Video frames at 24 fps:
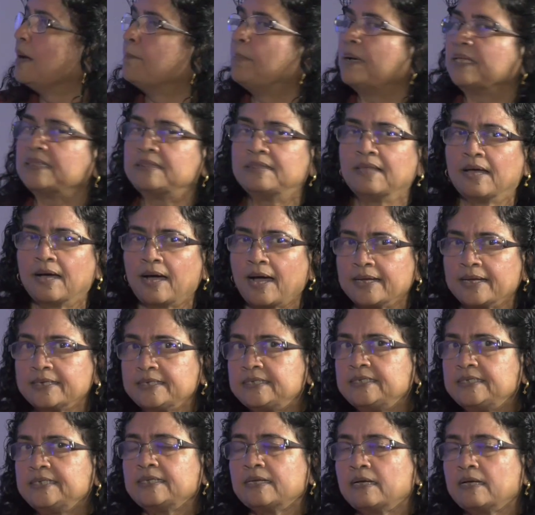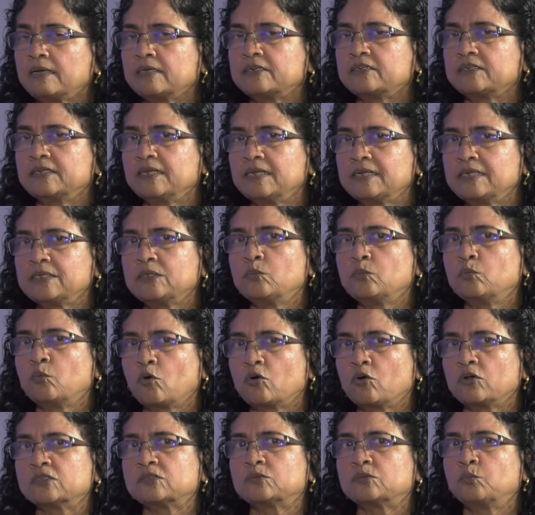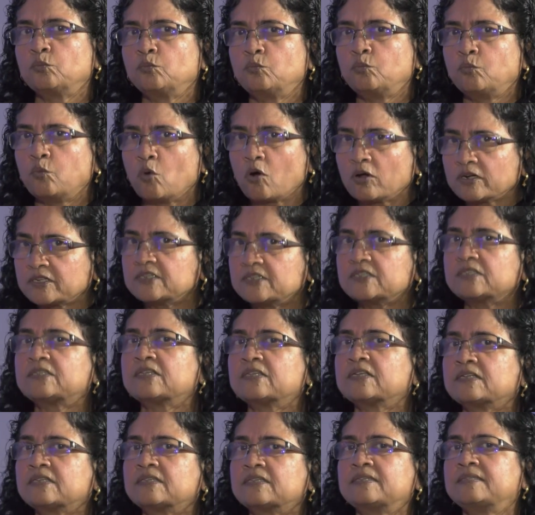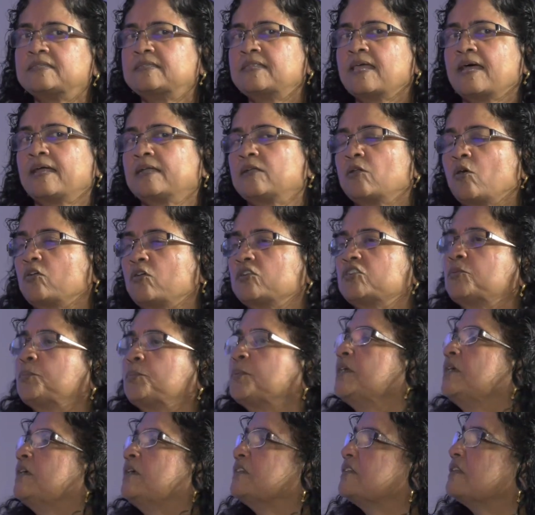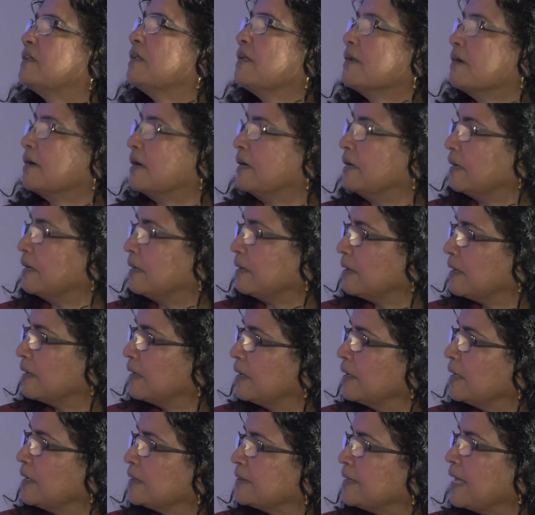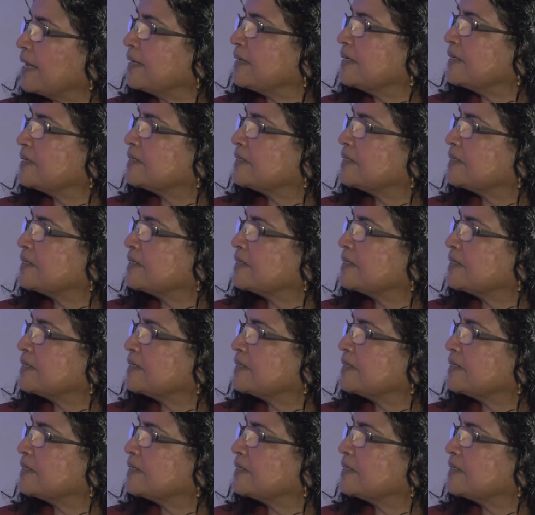but the idea really was, what is it that entrepreneurs learn? Okay. That